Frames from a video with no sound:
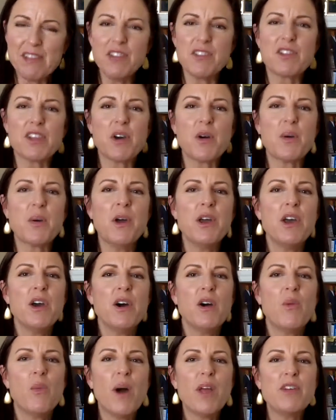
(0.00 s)
So
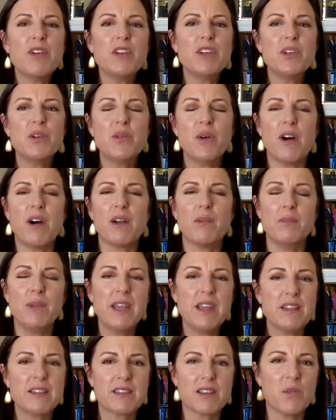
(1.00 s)
whether you are
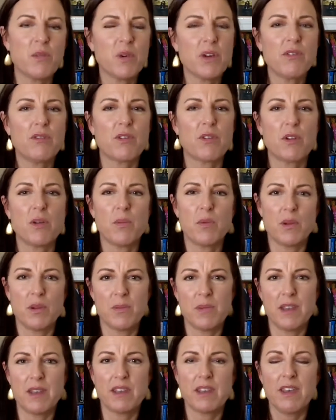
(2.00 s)
meeting someone for an
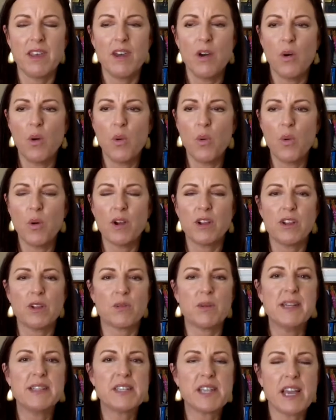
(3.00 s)
appointment or you're
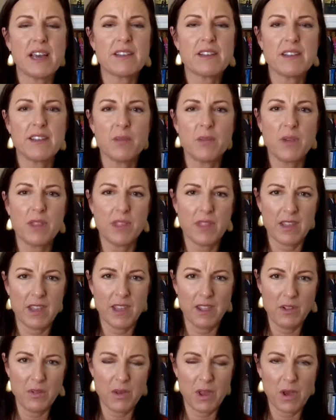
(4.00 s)
reaching out to them with a
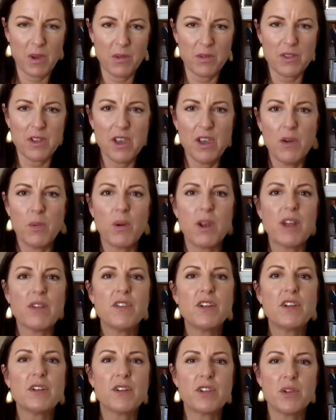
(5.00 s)
thank you note,
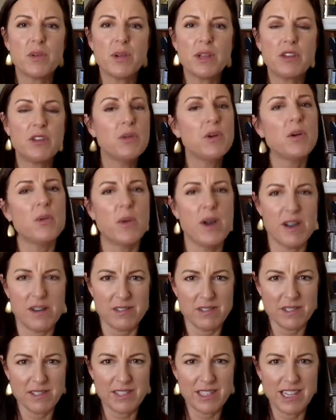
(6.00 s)
whatever you're doing, do it
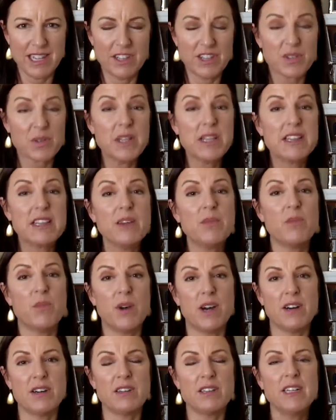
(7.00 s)
well and treat them
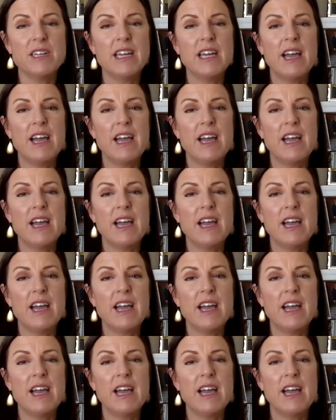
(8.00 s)
well.